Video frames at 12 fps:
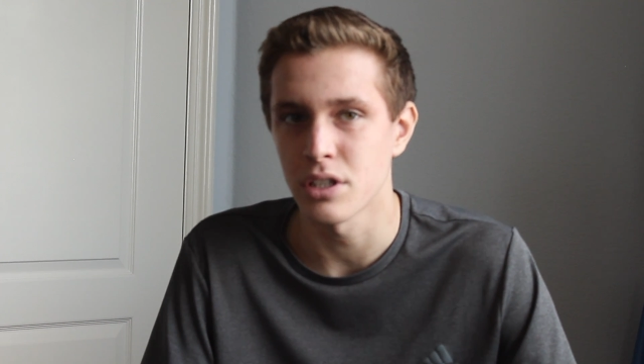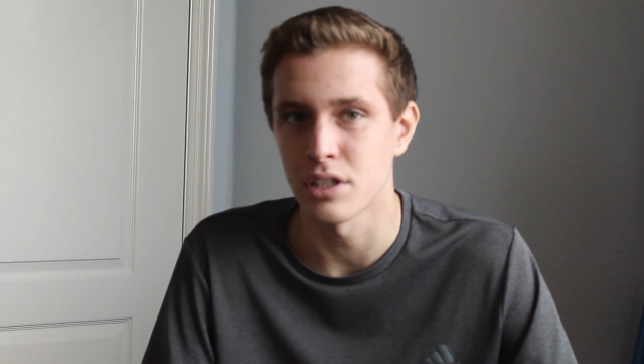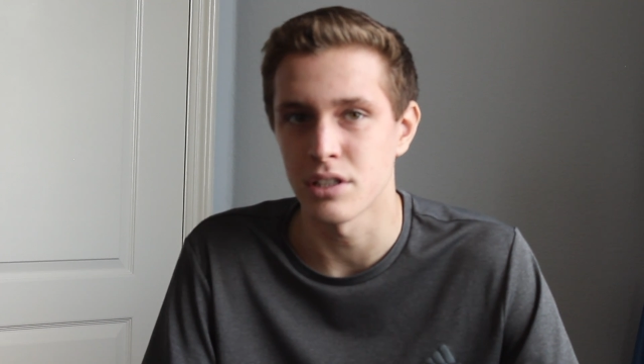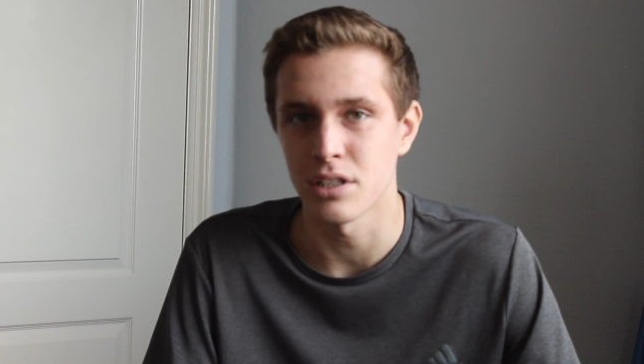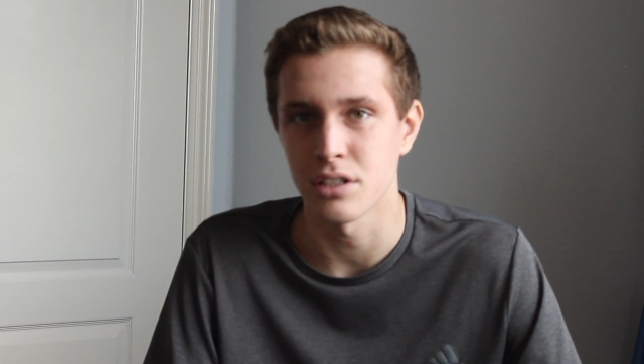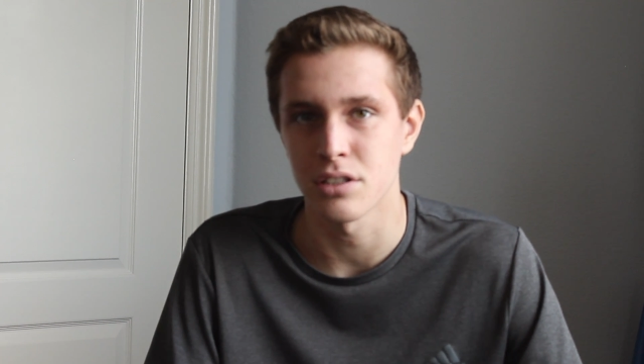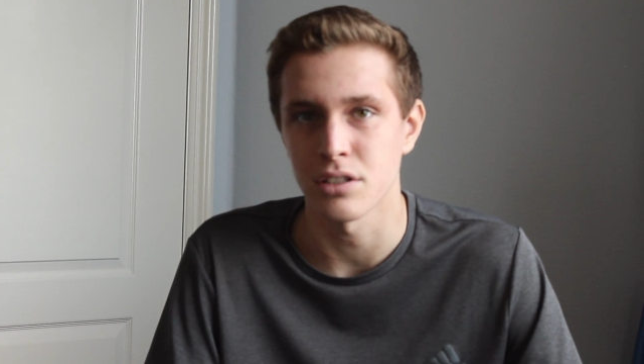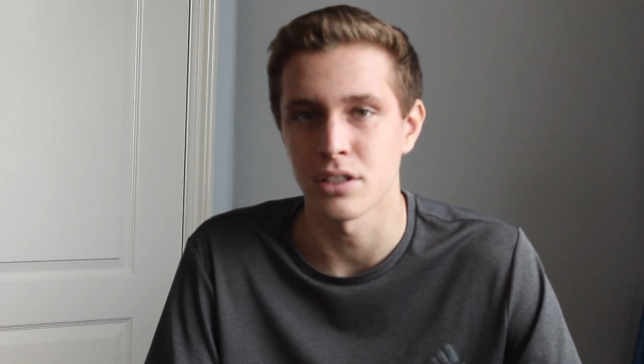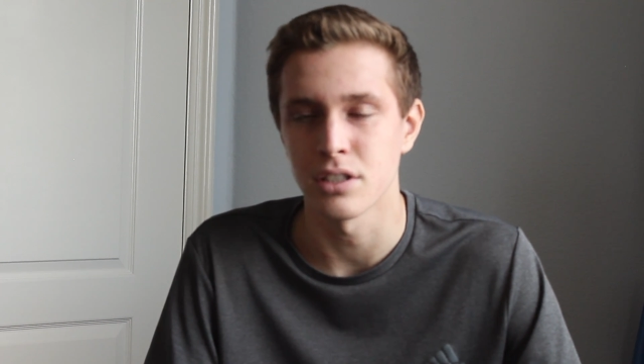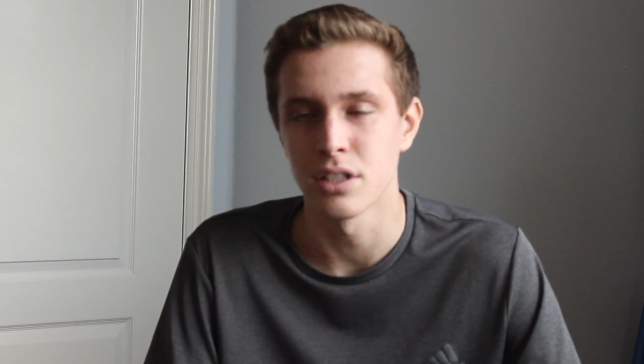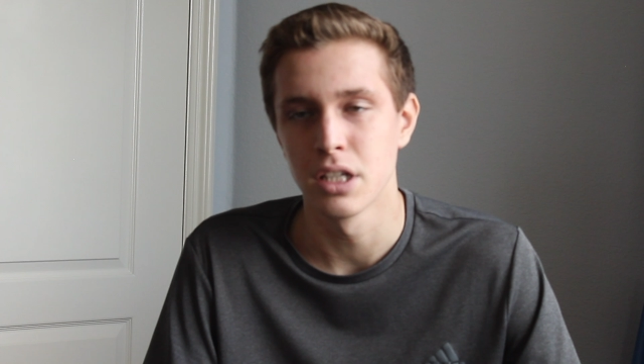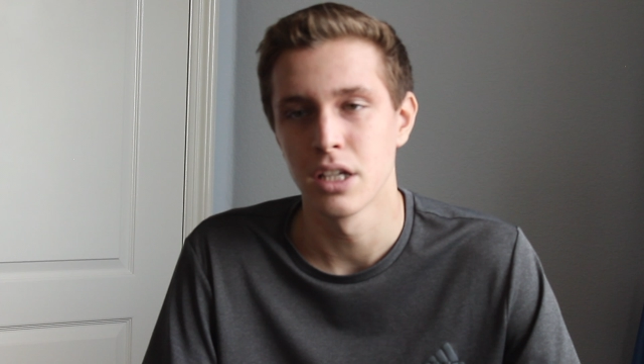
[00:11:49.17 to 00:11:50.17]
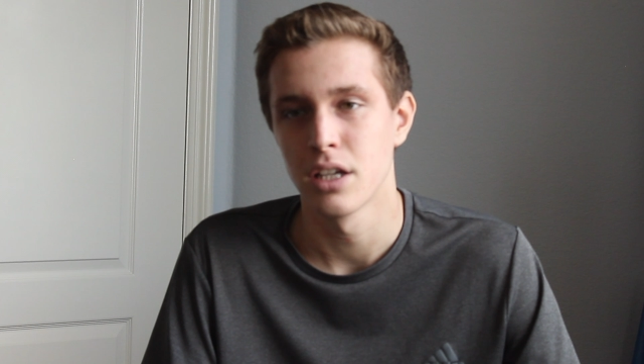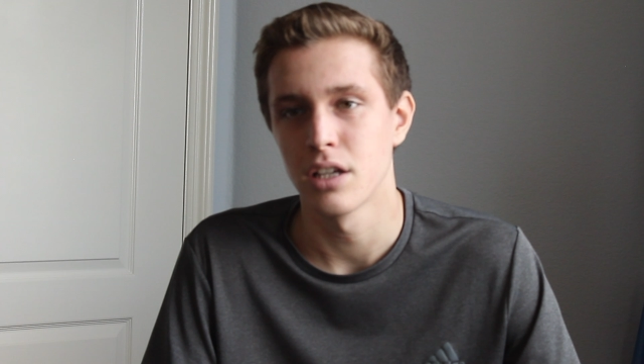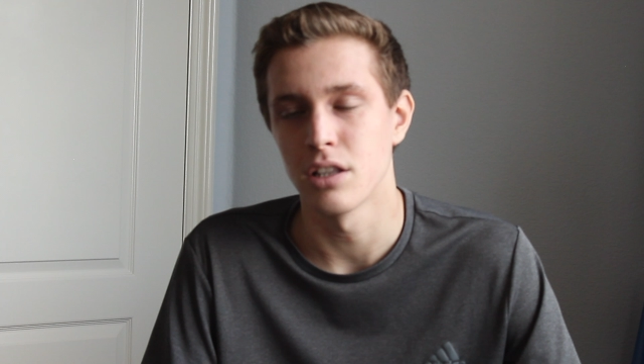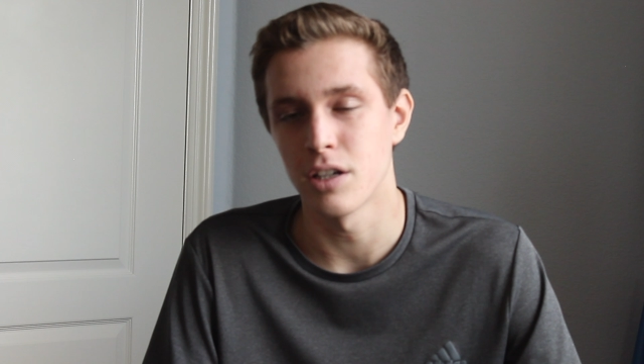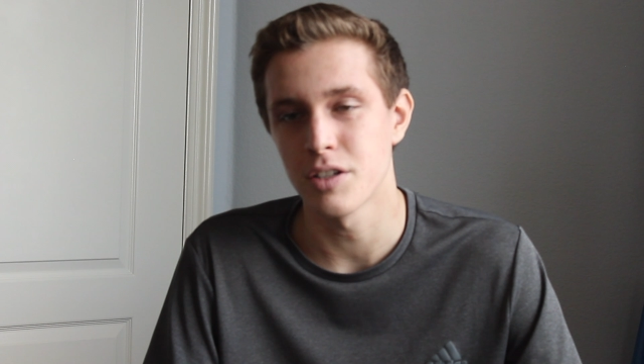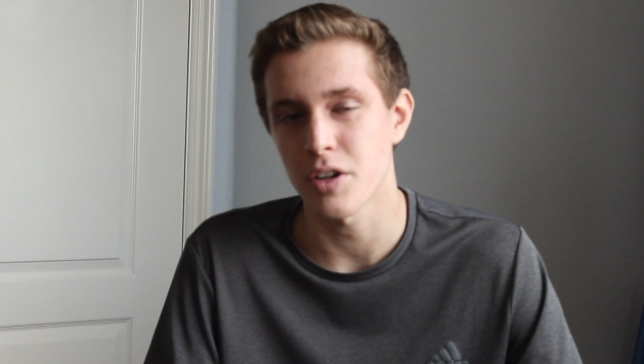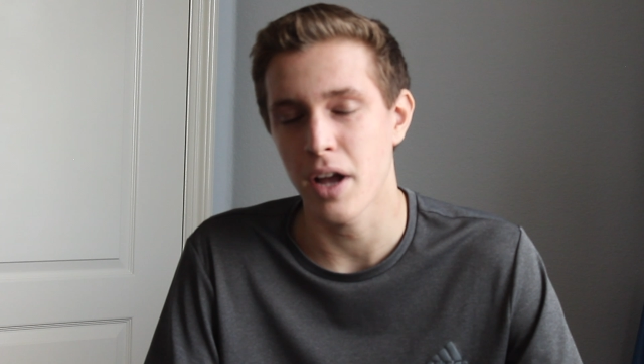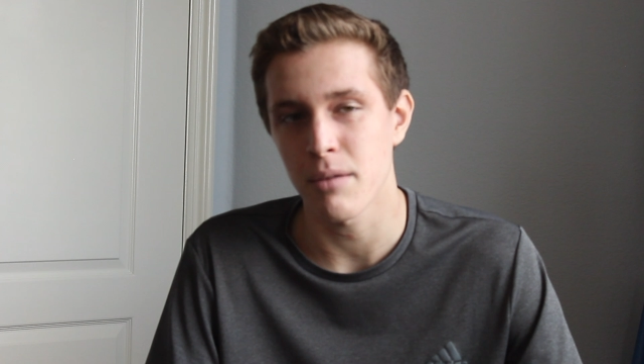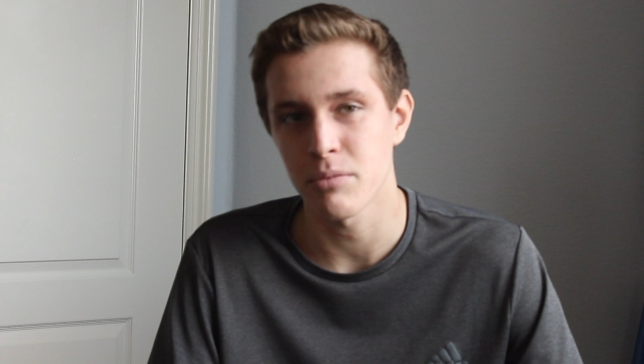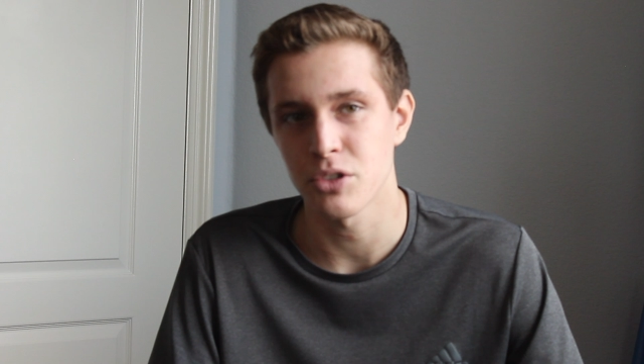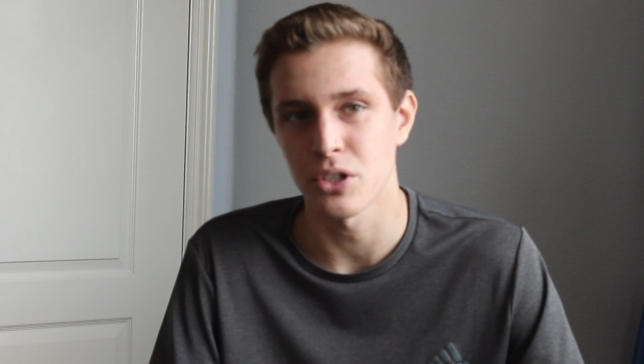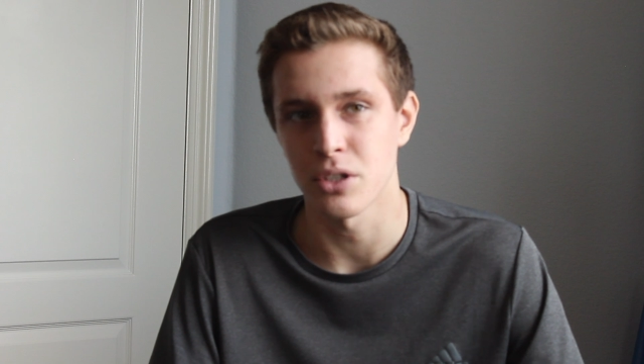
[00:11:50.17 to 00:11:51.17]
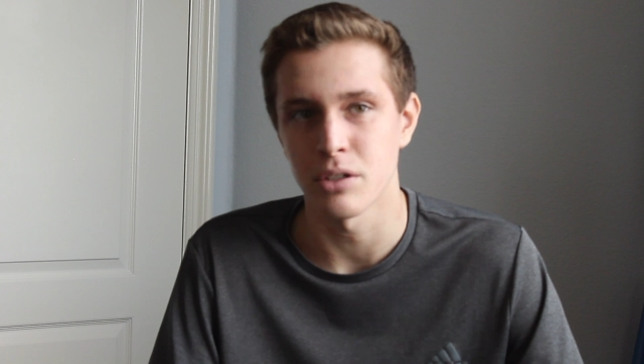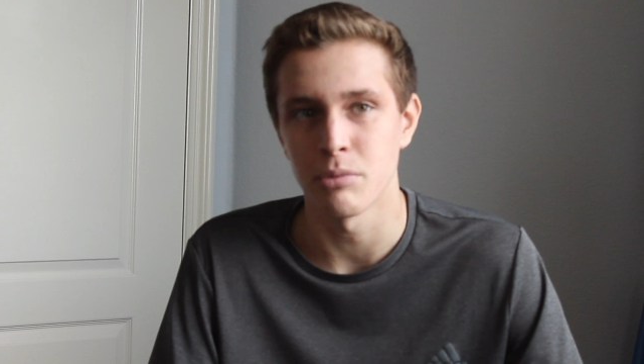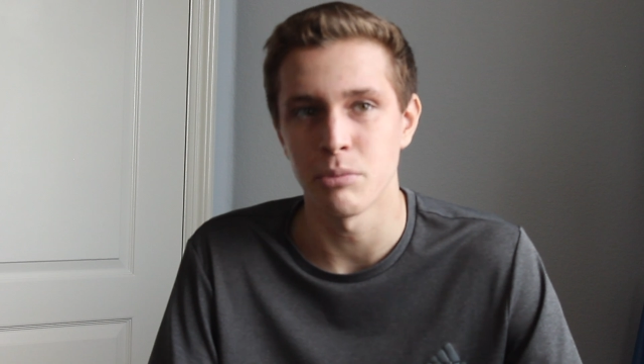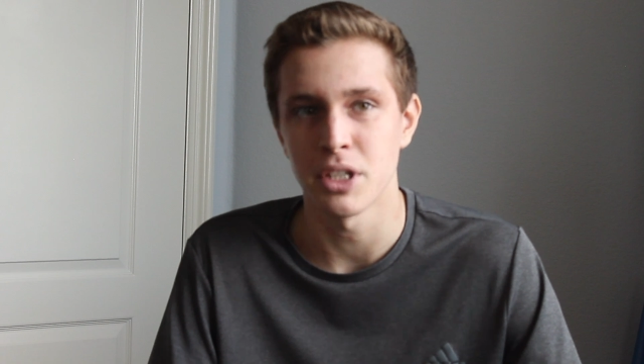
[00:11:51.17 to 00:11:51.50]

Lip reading: essentially, larger aperture